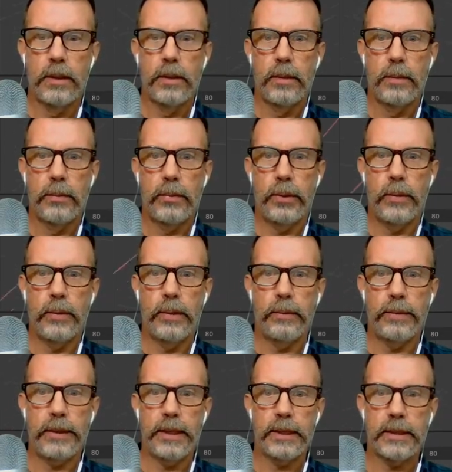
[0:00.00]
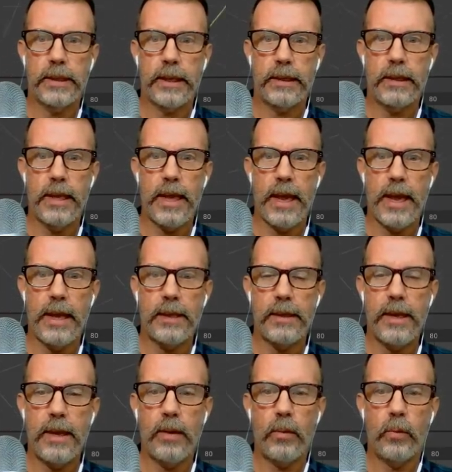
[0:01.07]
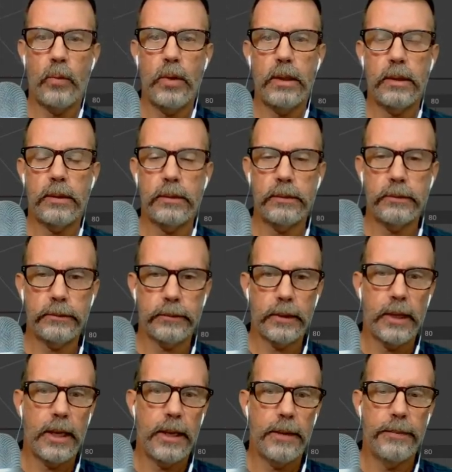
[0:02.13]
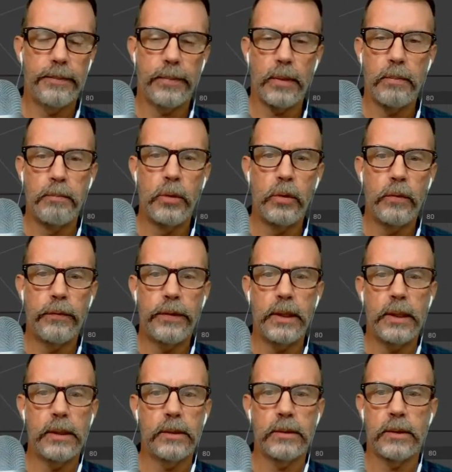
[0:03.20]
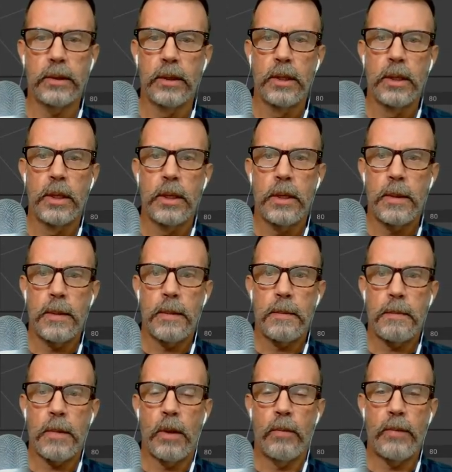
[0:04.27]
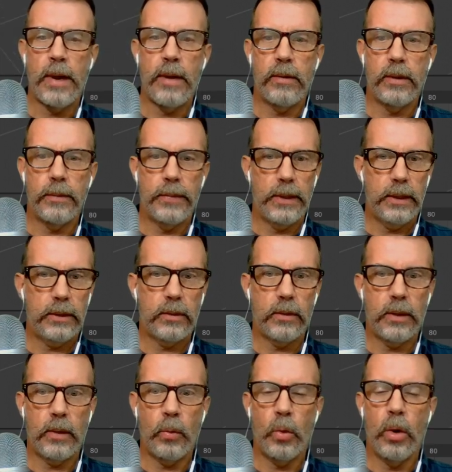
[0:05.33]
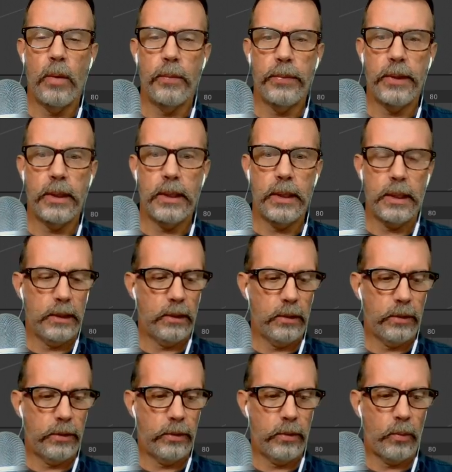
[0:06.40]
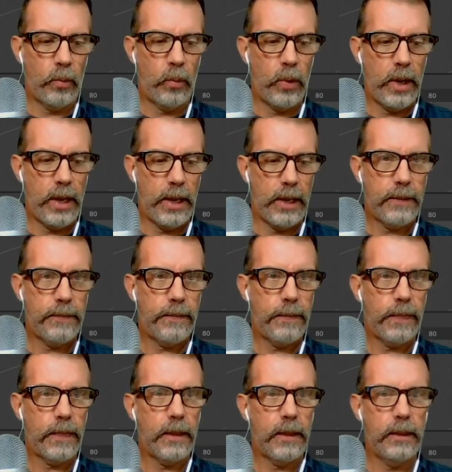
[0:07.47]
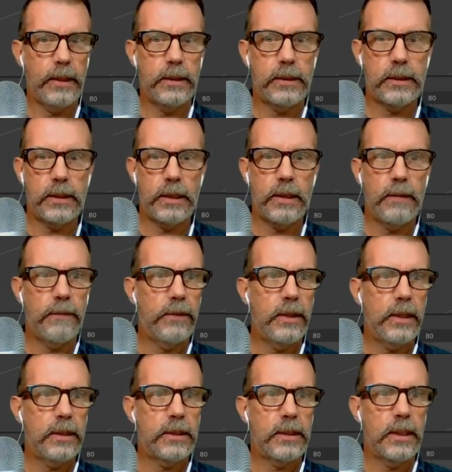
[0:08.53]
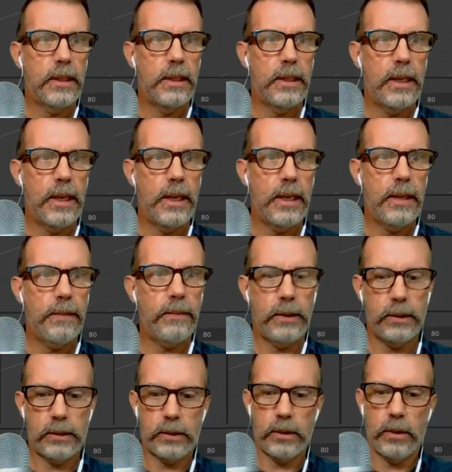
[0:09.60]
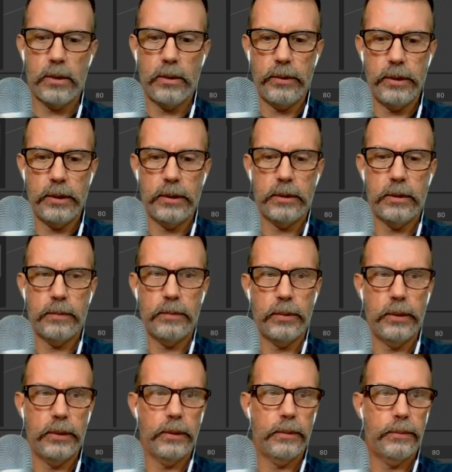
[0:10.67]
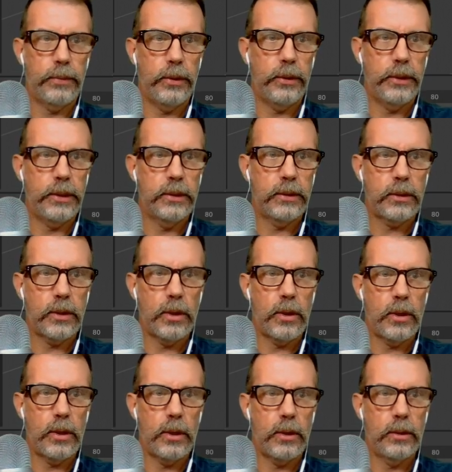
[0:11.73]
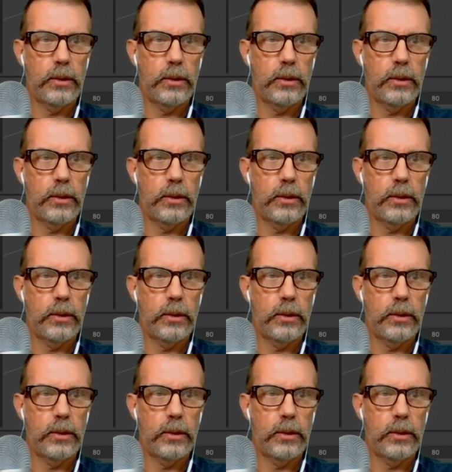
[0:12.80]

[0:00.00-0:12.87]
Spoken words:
put them in place like that. And we'll move these around a bit so they won't be in the way. Let's give this a name. Let's call this police car